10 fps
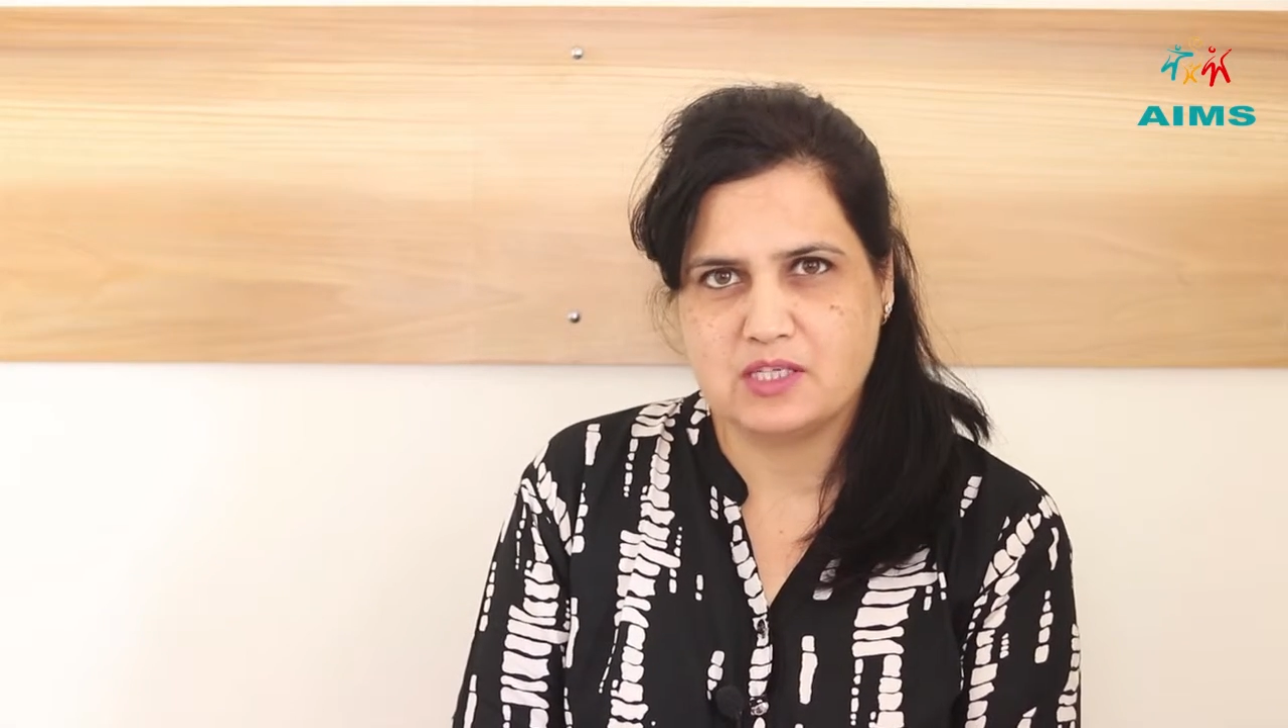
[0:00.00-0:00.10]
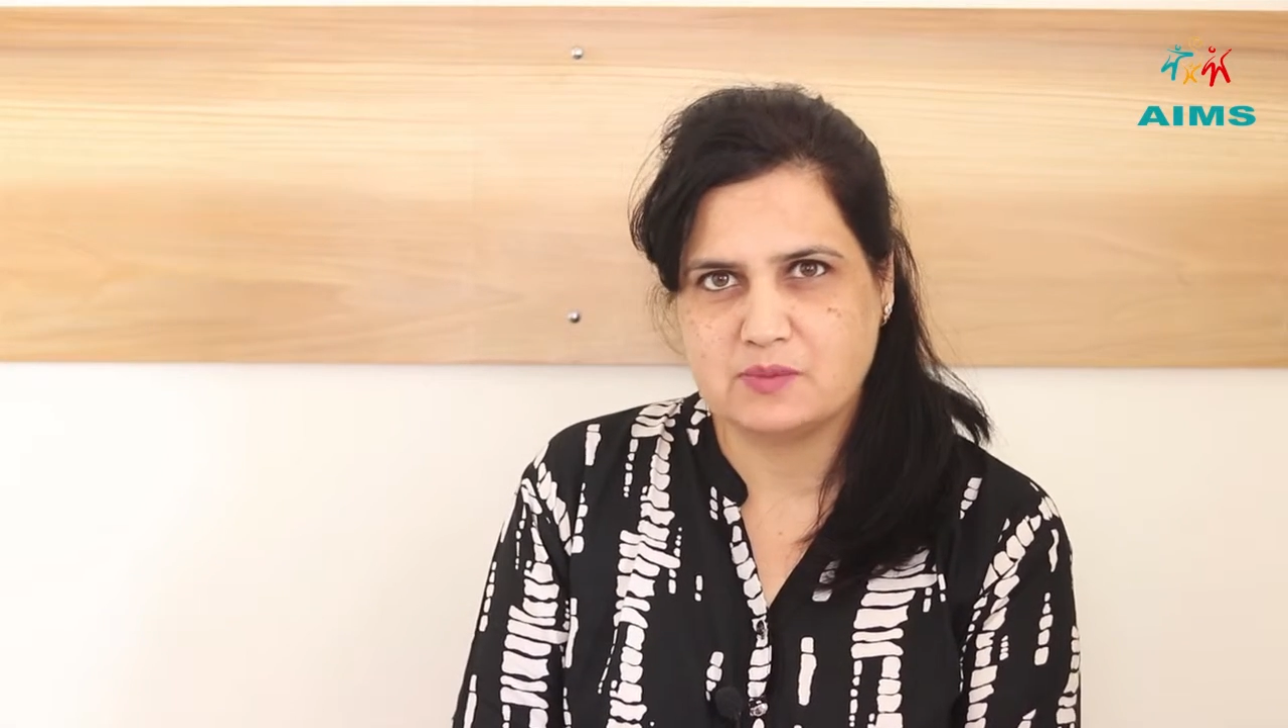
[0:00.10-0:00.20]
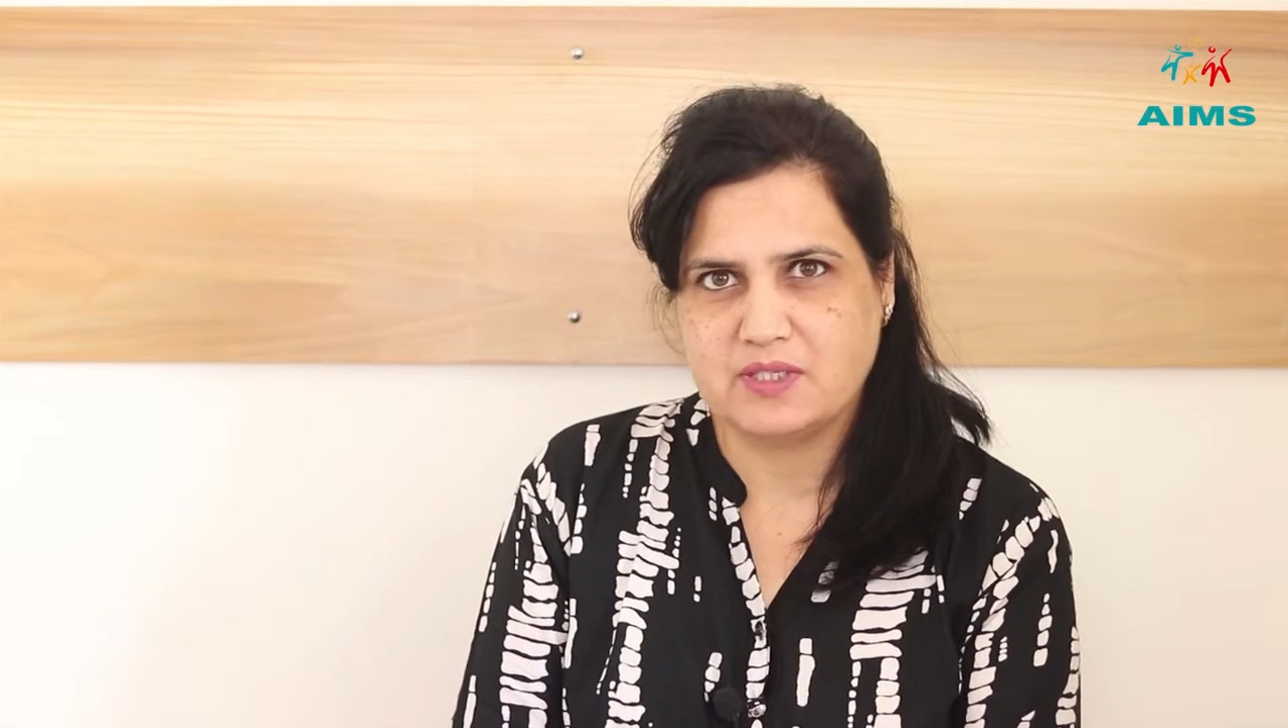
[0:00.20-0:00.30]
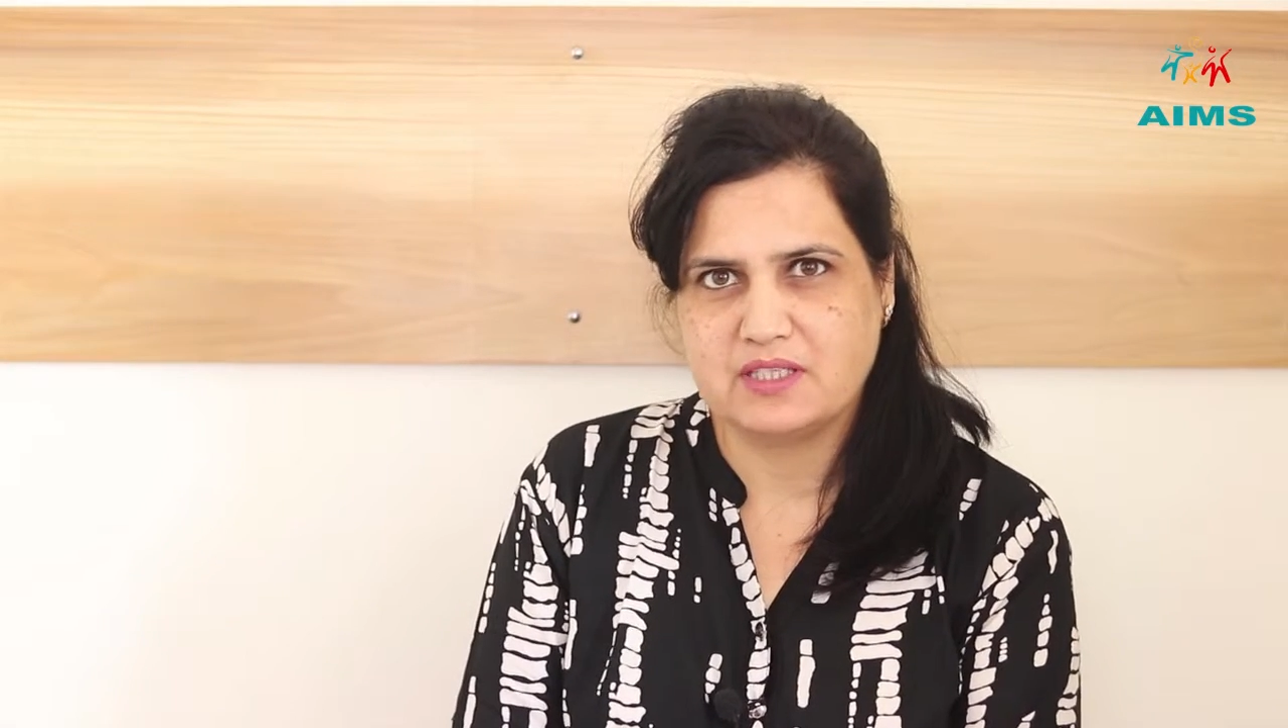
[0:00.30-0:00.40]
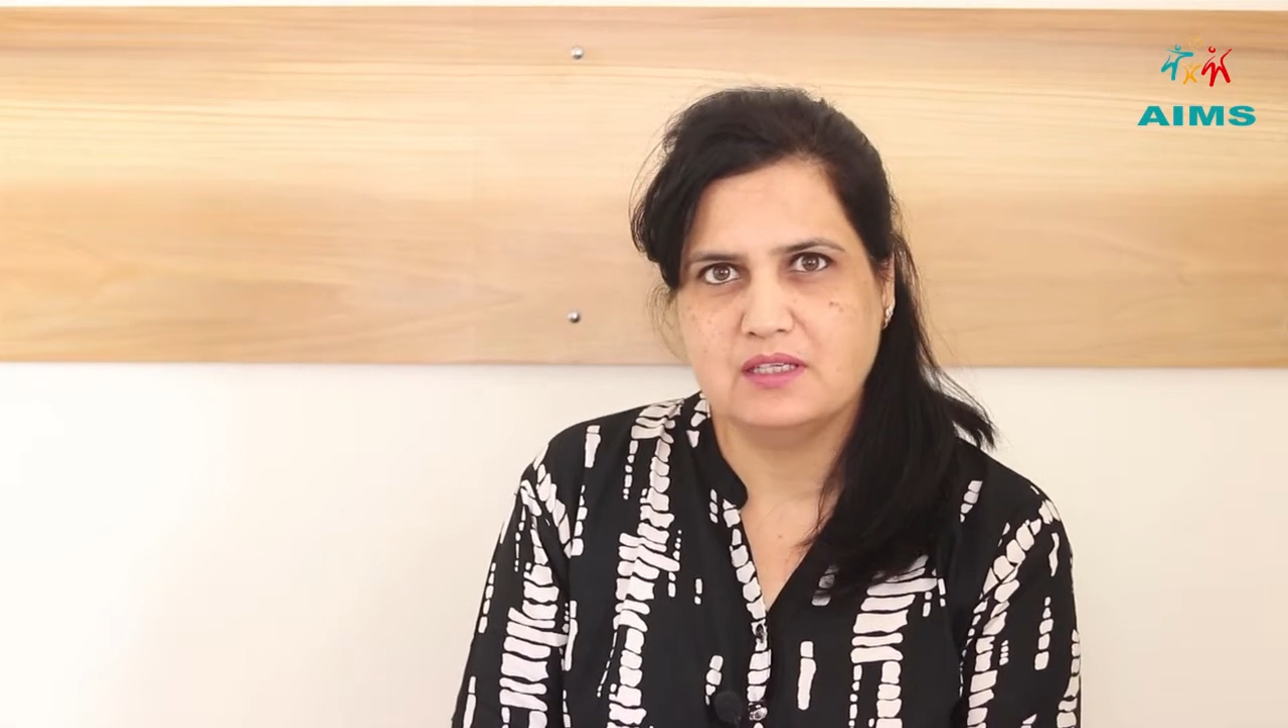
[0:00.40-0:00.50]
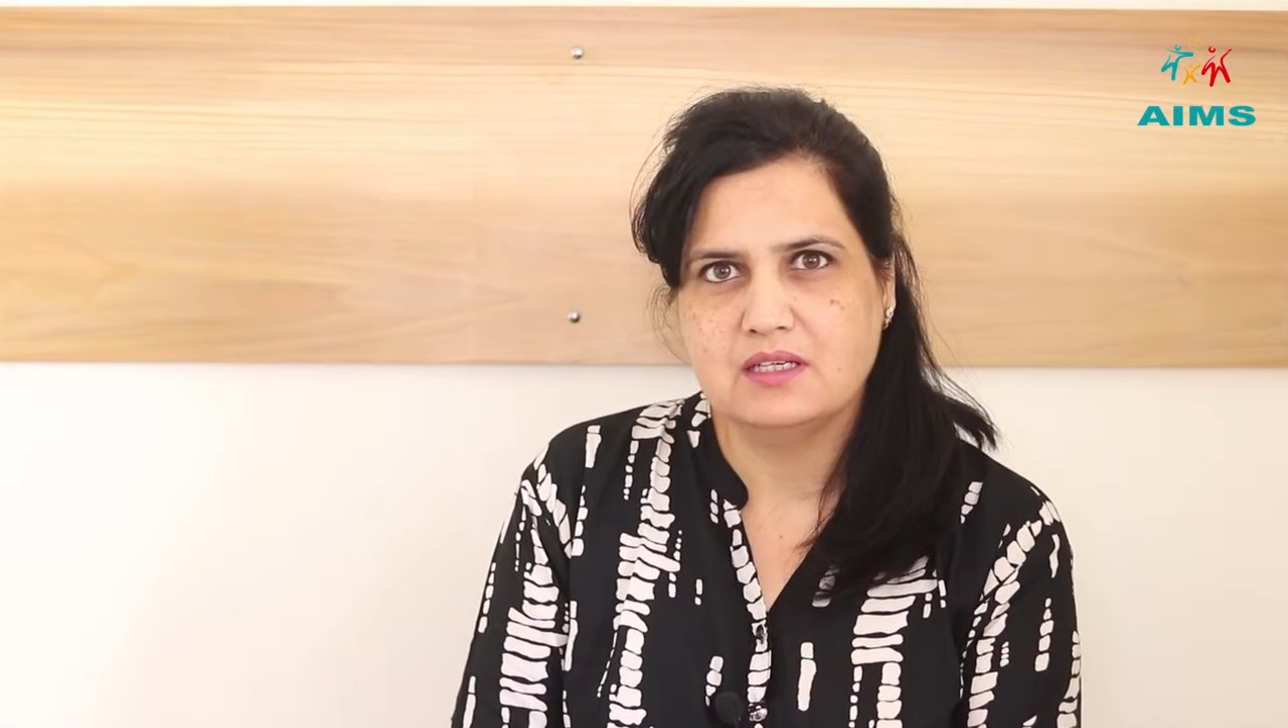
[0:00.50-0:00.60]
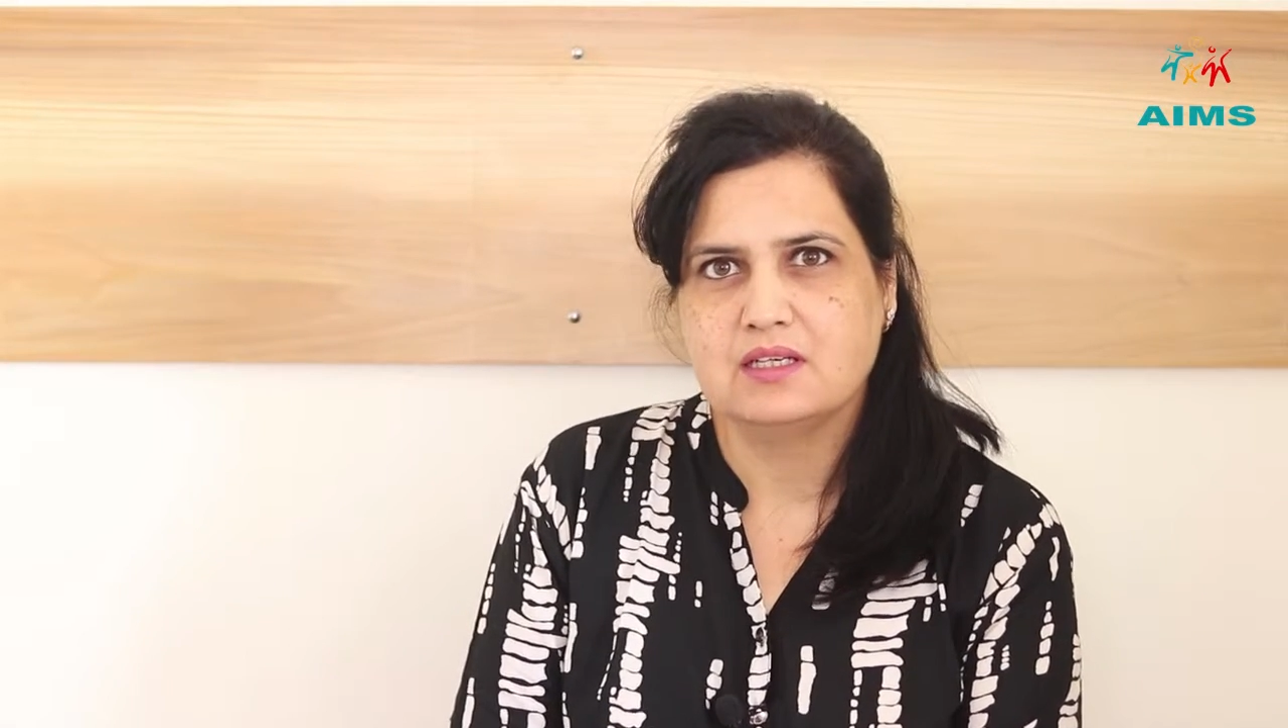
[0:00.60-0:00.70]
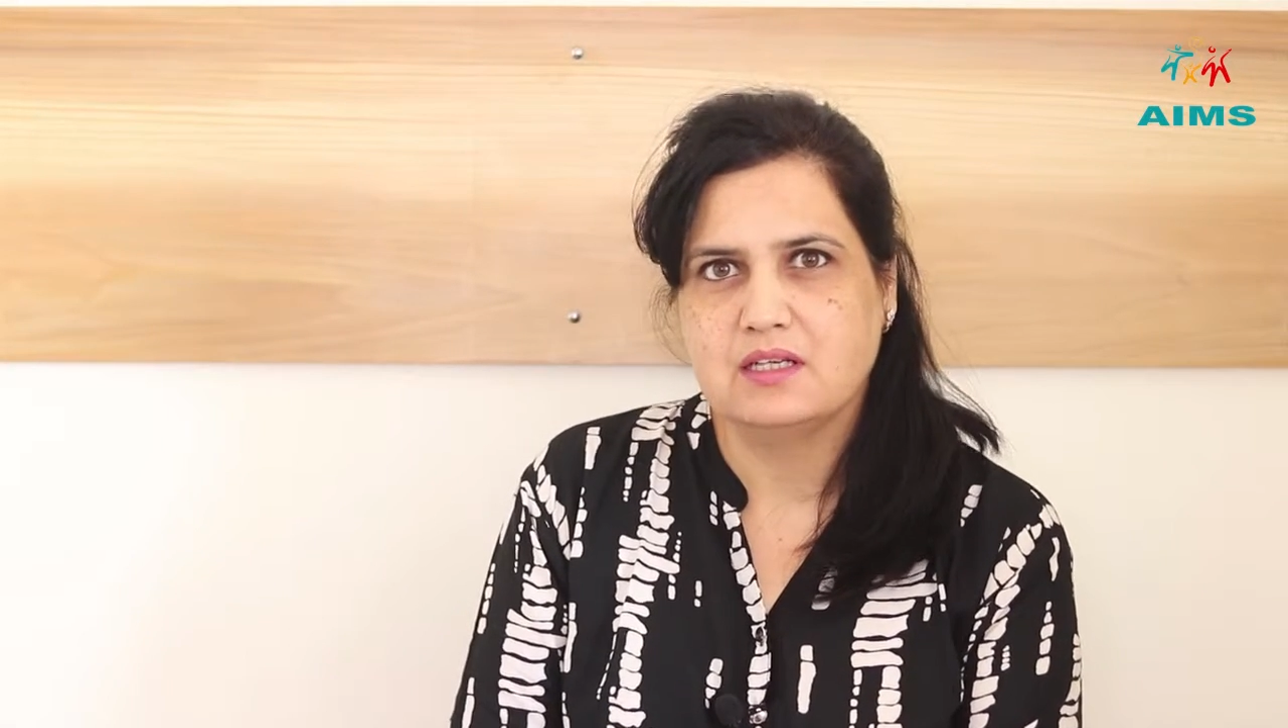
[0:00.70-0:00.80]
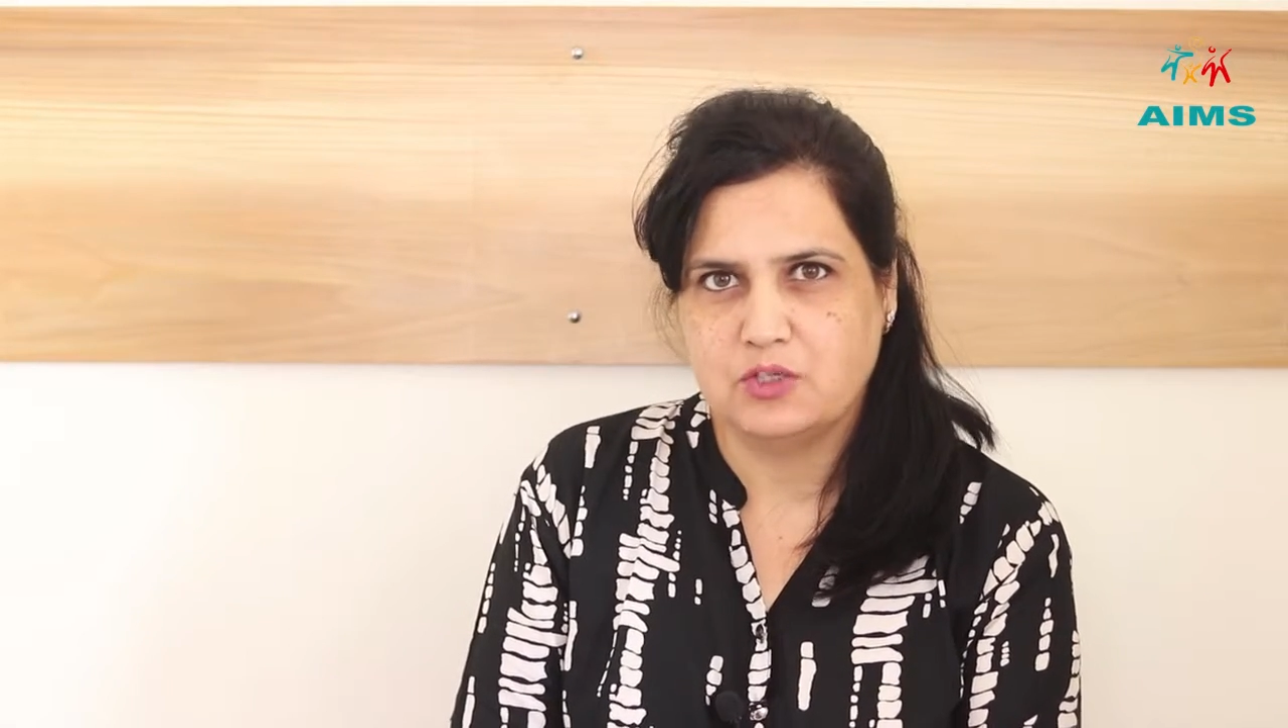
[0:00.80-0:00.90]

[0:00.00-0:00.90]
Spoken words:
Hospital,